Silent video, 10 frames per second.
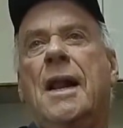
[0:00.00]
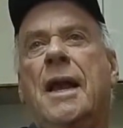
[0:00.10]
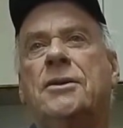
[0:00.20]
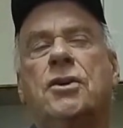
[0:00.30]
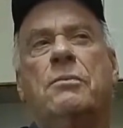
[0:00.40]

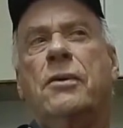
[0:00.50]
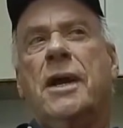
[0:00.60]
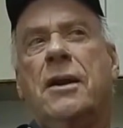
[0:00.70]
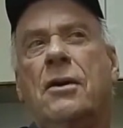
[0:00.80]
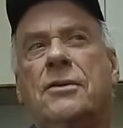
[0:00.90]
And Chip
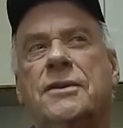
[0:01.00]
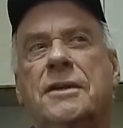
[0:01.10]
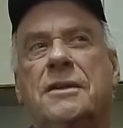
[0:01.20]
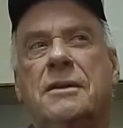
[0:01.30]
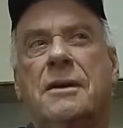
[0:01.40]
ran it all
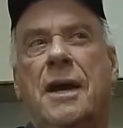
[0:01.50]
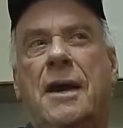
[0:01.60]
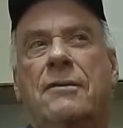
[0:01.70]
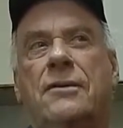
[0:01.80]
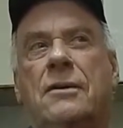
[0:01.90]
season
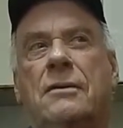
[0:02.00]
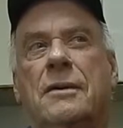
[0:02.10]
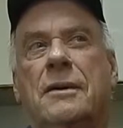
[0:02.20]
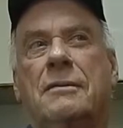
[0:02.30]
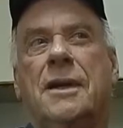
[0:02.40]
after
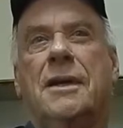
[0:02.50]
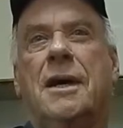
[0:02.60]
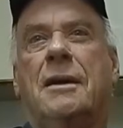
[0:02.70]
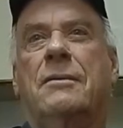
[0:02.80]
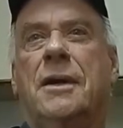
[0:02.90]
they
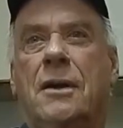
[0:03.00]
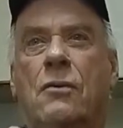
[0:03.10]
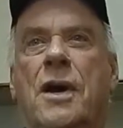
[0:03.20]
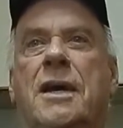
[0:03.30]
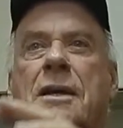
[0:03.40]
hit a
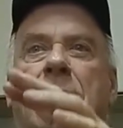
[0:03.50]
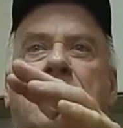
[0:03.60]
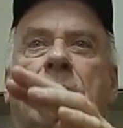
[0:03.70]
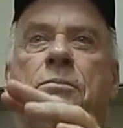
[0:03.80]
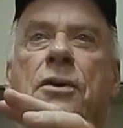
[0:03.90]
wake, and it
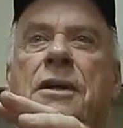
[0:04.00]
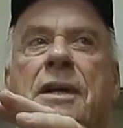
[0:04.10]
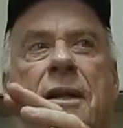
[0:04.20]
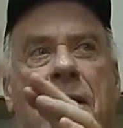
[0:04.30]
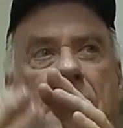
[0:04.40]
just put a
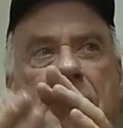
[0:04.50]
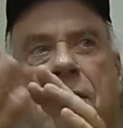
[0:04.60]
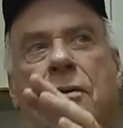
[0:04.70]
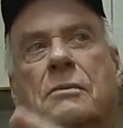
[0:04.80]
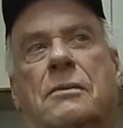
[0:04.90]
dent in the
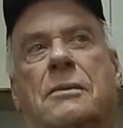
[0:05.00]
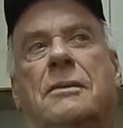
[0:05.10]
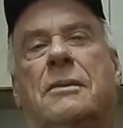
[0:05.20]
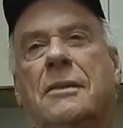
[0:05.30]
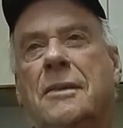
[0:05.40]
honeycomb.
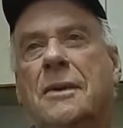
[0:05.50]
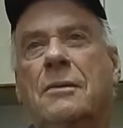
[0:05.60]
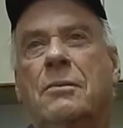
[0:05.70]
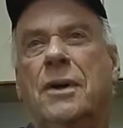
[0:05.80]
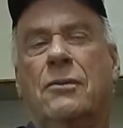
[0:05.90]

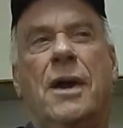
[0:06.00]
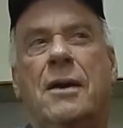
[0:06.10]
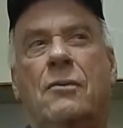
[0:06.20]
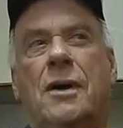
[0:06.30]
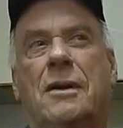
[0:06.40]
But it
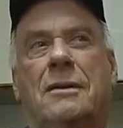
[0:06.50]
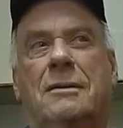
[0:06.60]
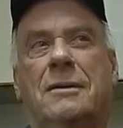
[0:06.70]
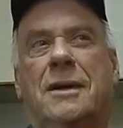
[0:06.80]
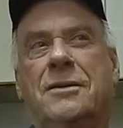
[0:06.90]
ran well.
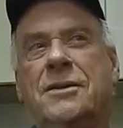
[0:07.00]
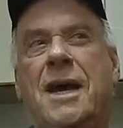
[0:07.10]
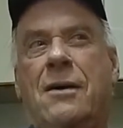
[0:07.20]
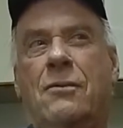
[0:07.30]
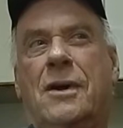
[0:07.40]
It
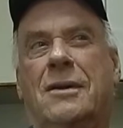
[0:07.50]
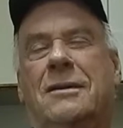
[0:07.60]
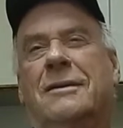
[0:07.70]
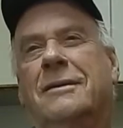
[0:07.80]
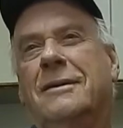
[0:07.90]
sat well.
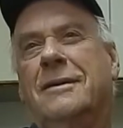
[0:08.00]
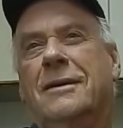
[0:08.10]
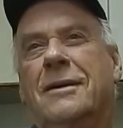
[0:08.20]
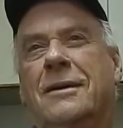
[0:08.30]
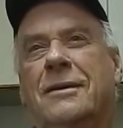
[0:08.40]

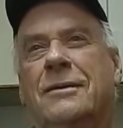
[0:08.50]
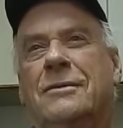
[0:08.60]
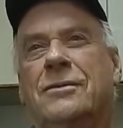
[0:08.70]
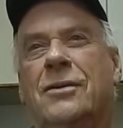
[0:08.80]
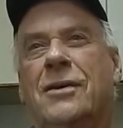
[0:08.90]

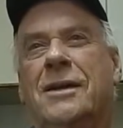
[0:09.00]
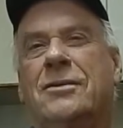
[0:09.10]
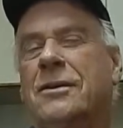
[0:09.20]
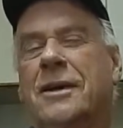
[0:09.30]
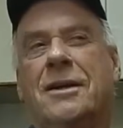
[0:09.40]
So I
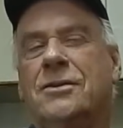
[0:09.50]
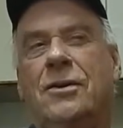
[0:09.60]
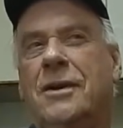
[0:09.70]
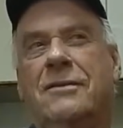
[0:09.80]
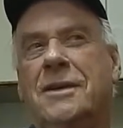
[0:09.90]
told our guys,
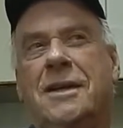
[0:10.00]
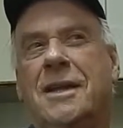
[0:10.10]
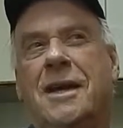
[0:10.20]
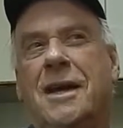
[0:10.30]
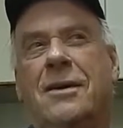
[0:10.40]
don't ever take
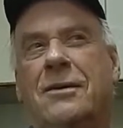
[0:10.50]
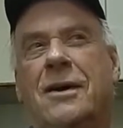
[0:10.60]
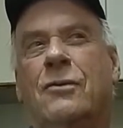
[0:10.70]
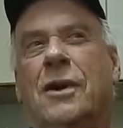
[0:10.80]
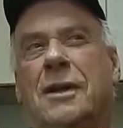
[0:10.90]
that out. I
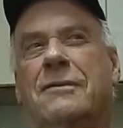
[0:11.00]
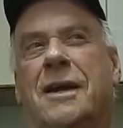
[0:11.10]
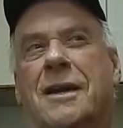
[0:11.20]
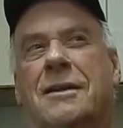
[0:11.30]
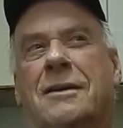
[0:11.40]
want to leave
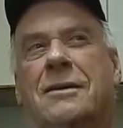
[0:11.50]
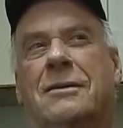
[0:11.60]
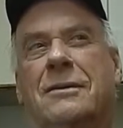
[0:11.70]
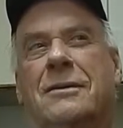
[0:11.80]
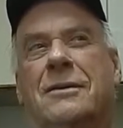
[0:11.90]
that in there.
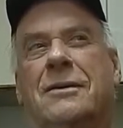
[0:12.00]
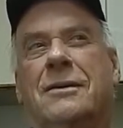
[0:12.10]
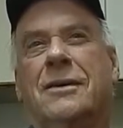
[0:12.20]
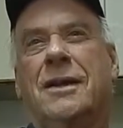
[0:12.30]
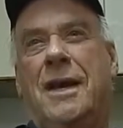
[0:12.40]

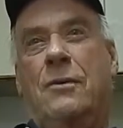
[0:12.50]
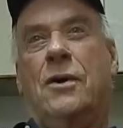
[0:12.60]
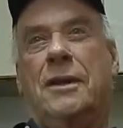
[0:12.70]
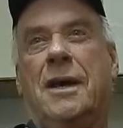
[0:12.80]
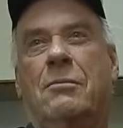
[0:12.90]
And I
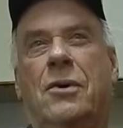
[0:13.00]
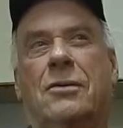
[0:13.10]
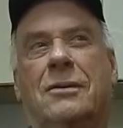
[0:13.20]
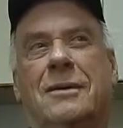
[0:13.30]
want that boat.